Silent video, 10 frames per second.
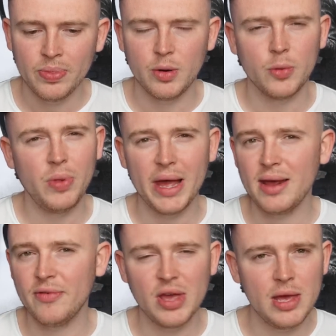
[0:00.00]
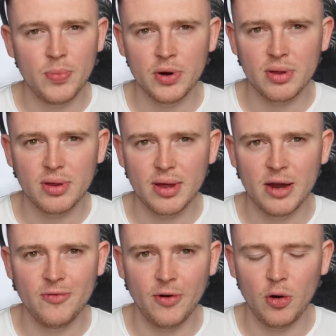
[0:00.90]
There were plenty of keepers
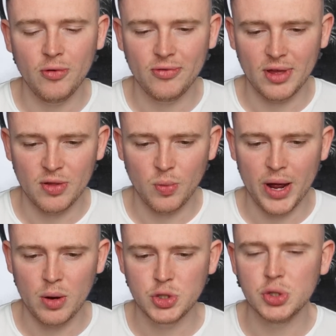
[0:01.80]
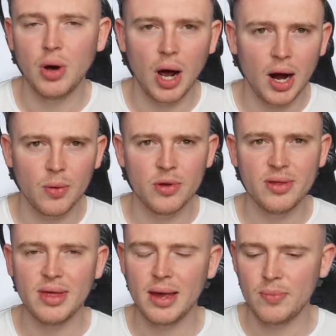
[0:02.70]
involved as well. Joe Hart
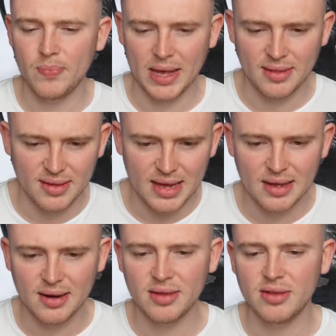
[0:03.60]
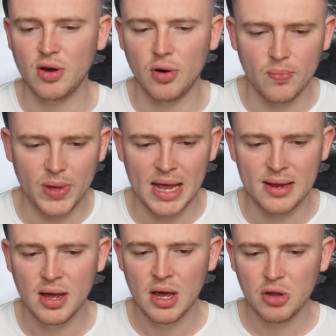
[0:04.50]
was there, Ben Siegrist, Scott
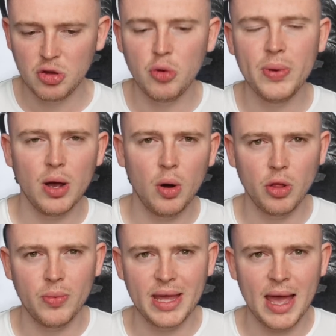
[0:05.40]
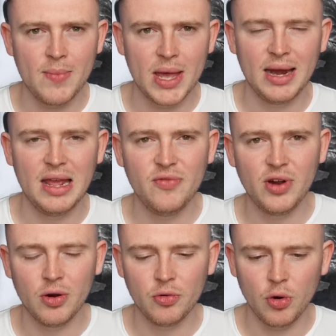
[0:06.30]
Bain, Toby Oluwayemi and
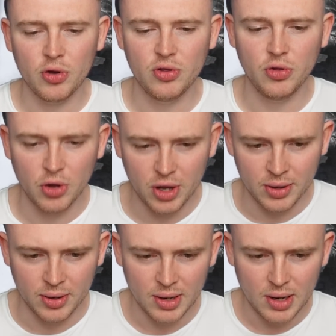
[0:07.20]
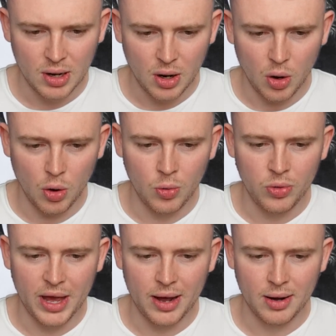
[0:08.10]
even Ross Doohan all
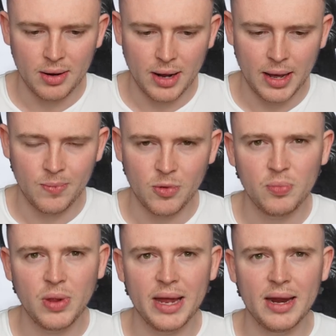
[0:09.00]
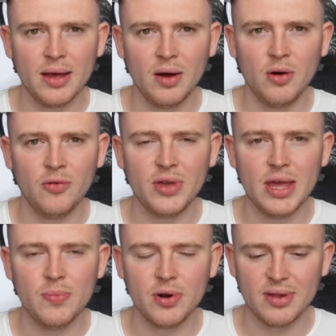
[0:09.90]
there. So plenty of
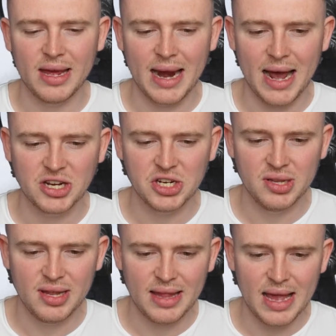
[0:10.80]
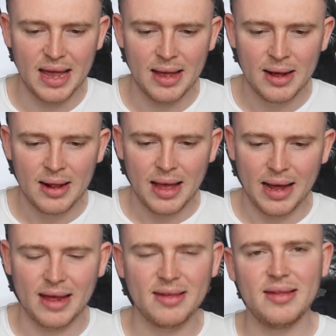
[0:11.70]
keepers in action today.
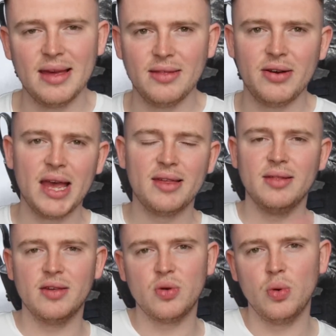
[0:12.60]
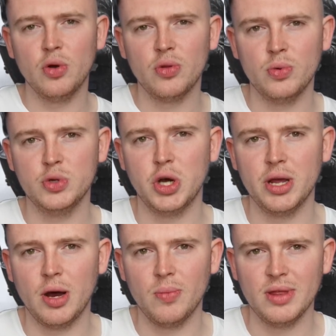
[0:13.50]
And as I say, the rest of the squad will
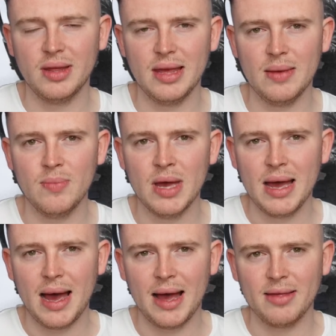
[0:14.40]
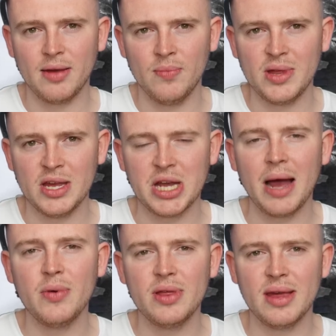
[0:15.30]
join up with the team at some stage.
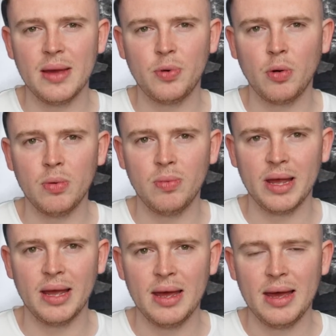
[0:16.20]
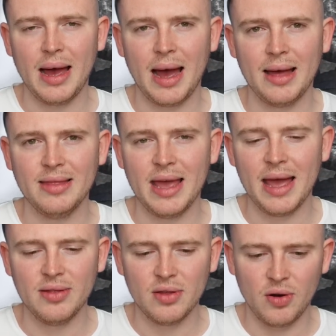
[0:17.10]
I would say probably at
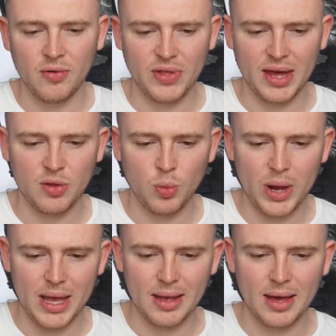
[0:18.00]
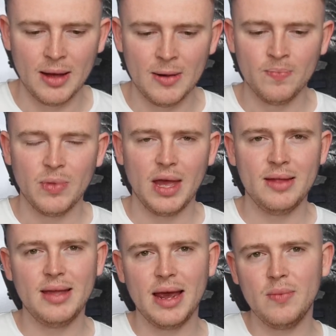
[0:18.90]
the end of this week.
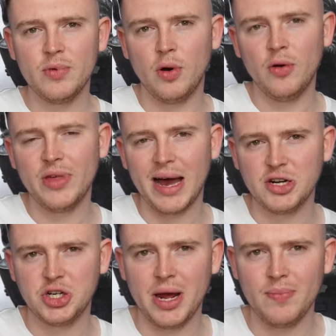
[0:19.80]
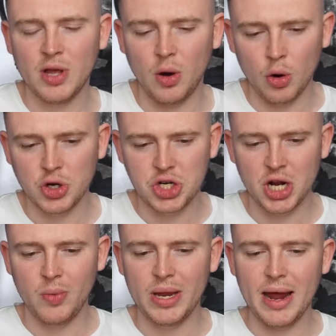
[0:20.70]
In terms of that trip to
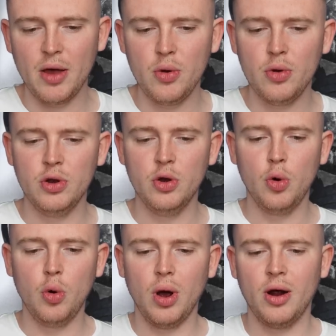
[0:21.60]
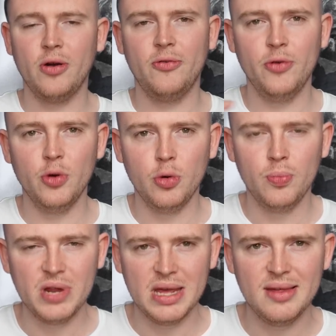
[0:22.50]
Austria, we now know our full
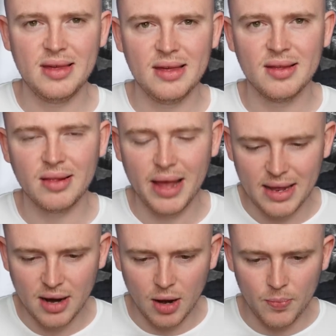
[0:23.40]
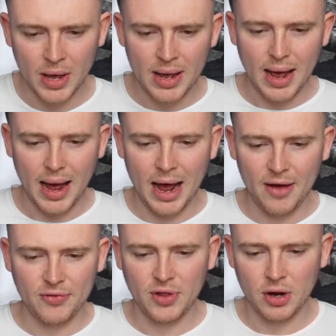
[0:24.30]
pre-season lineup
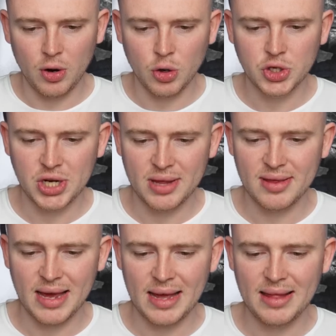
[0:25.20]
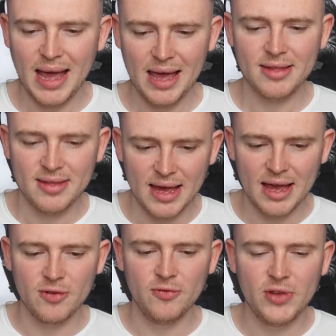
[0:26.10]
after Austrian side
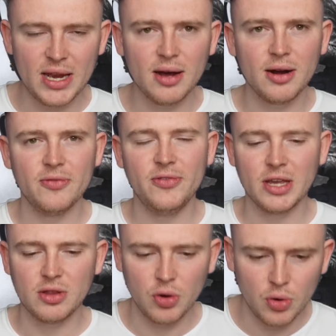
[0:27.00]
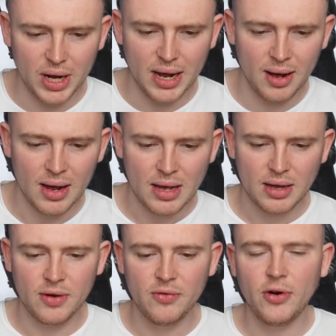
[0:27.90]
SC Wiener Victoria
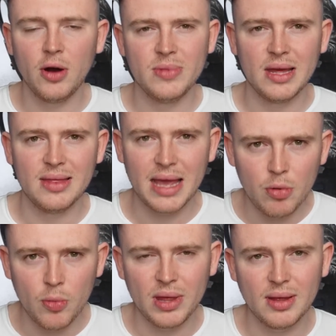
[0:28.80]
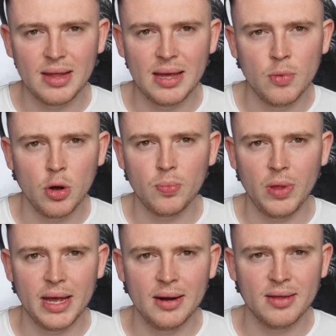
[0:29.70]
confirmed that they will be the team who are
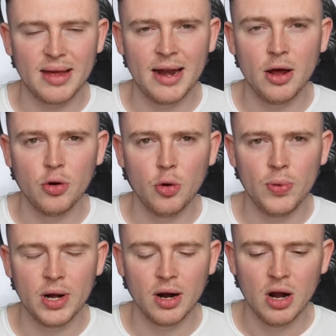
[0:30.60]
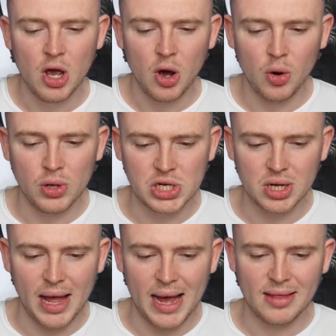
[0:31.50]
playing us in our opener on
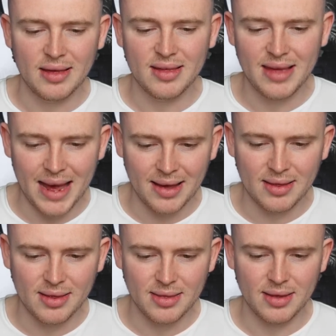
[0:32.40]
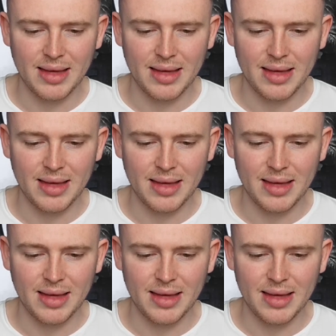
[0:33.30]
July the 6th.